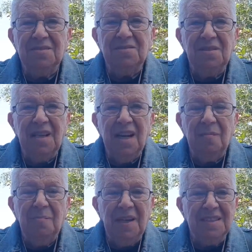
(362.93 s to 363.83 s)
try our
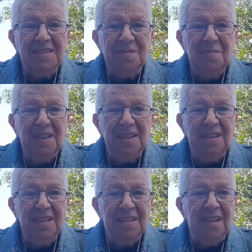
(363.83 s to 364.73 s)
best to be
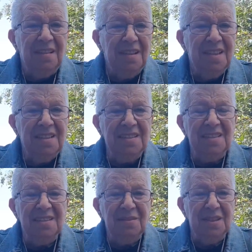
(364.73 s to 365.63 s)
kind
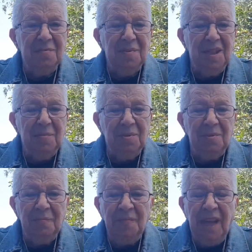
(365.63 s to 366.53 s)
to other
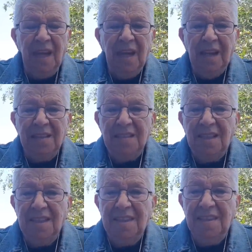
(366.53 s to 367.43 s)
people, and
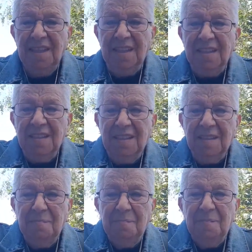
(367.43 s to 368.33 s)
I think that
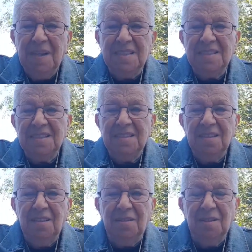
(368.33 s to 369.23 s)
the best,
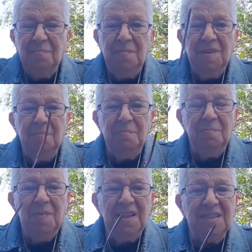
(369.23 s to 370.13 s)
you know, the
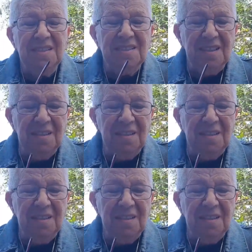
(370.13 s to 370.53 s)
best